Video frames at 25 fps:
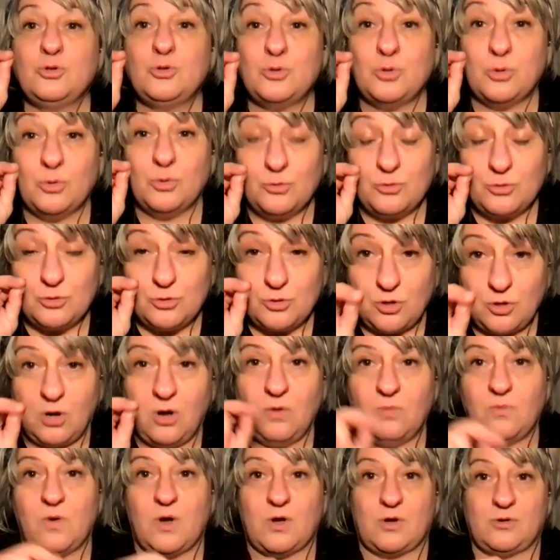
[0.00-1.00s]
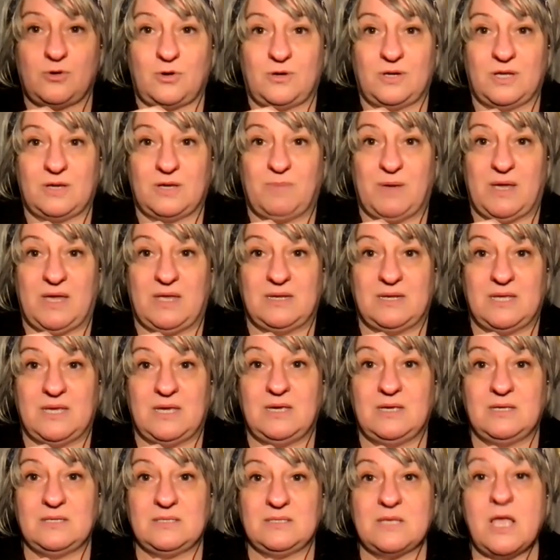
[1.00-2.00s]
to know what chronic pain
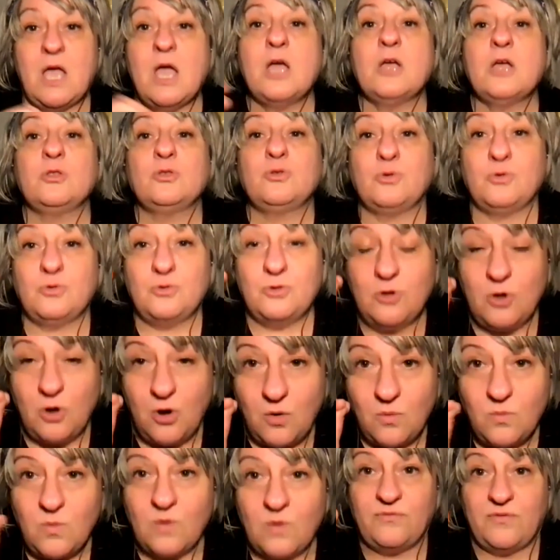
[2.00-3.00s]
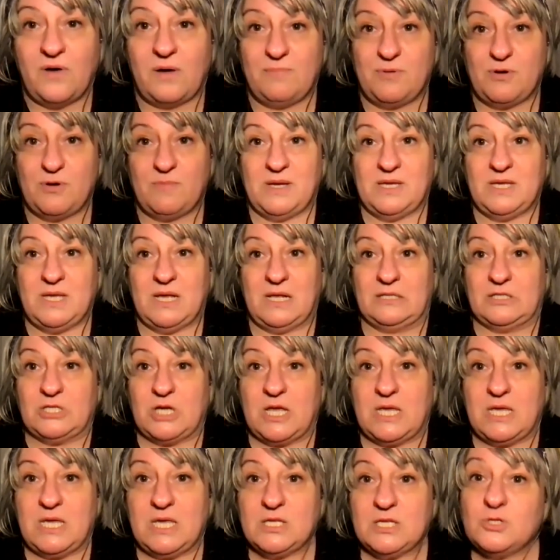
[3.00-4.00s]
is, to know what
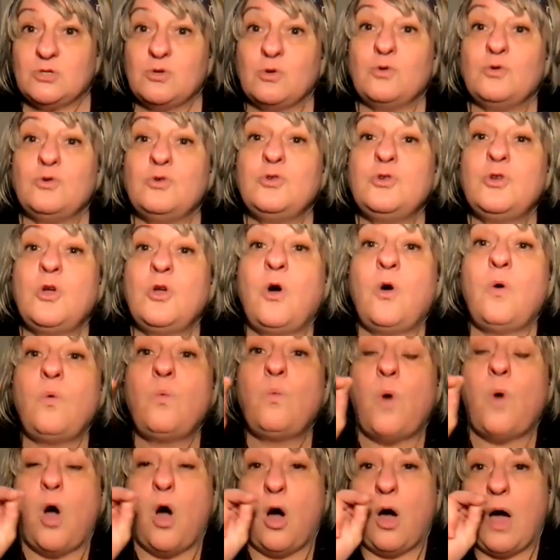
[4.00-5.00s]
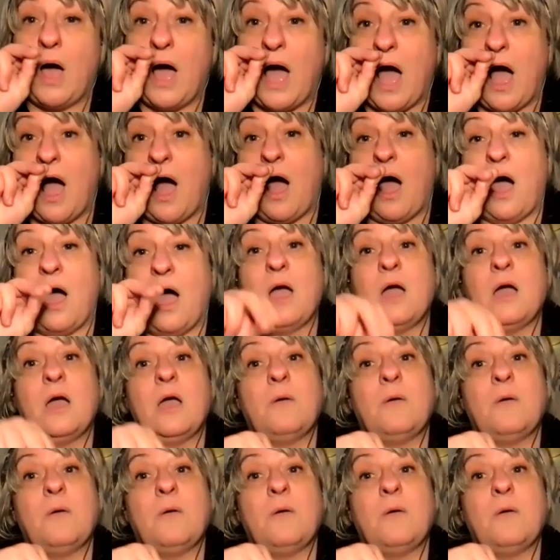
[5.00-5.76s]
fibromyalgia is, to know what our